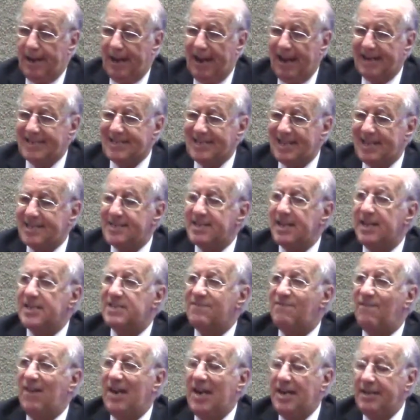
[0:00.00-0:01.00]
assess
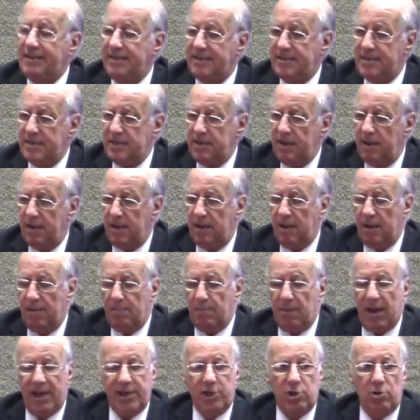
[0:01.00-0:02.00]
its validity
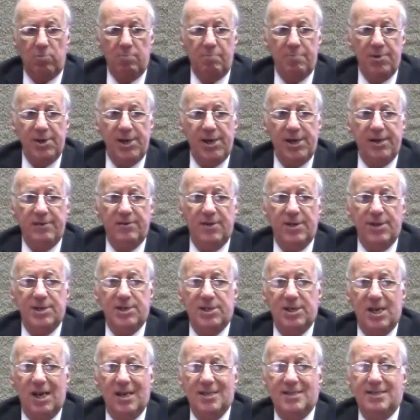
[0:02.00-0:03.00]
by comparing the
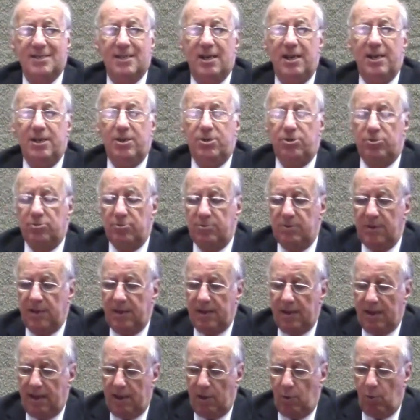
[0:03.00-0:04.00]
results into
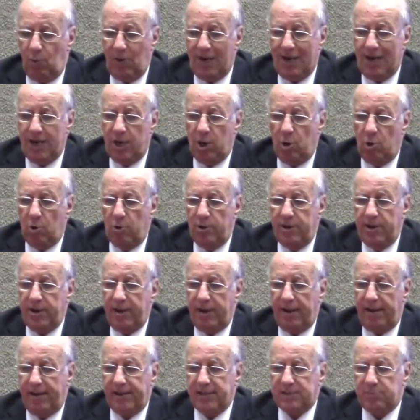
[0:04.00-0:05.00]
a well-known
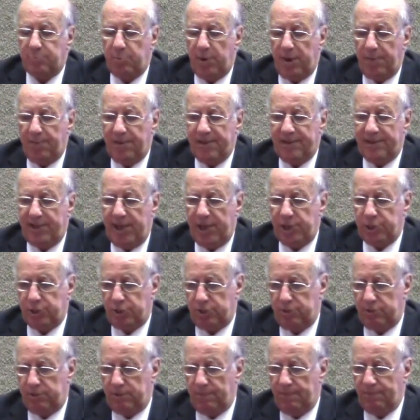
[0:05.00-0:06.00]

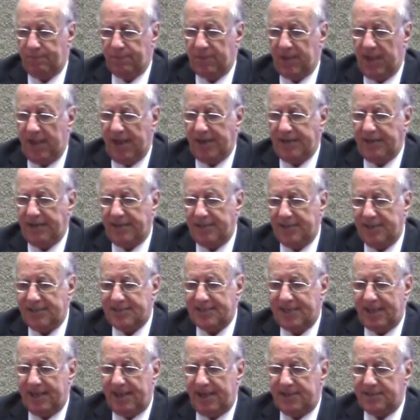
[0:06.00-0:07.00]
experimentation. And in
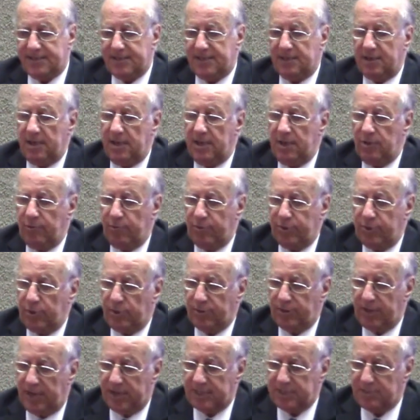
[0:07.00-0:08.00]
this case, we
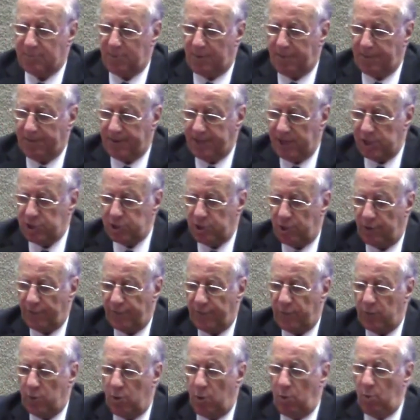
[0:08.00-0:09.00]
took the experimentation
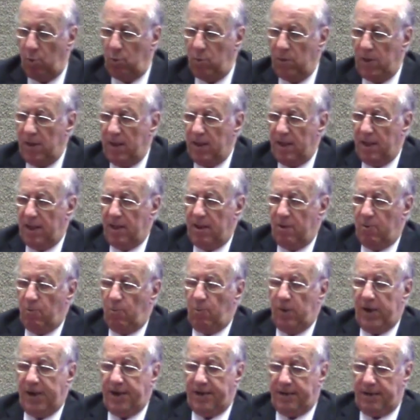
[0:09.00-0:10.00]
of Ho,
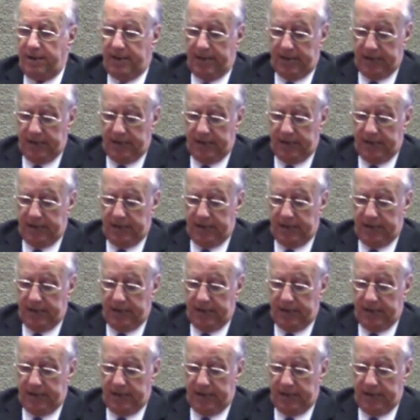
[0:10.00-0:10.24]
where